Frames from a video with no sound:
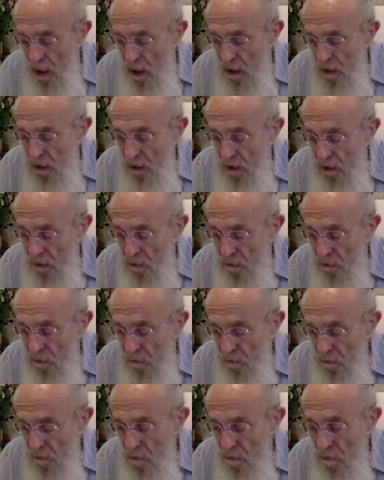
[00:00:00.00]
So,
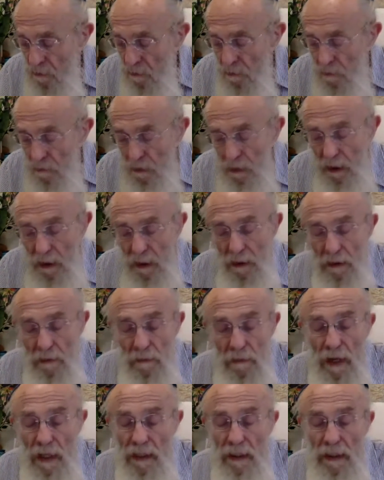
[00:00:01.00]

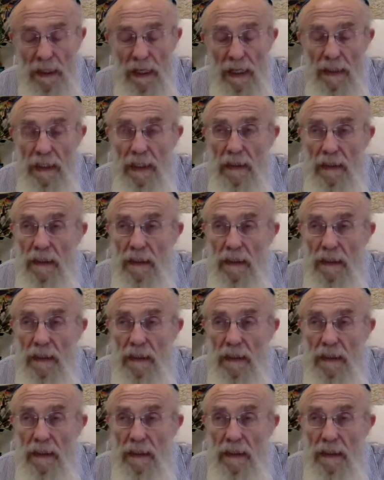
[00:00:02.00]
why did I tell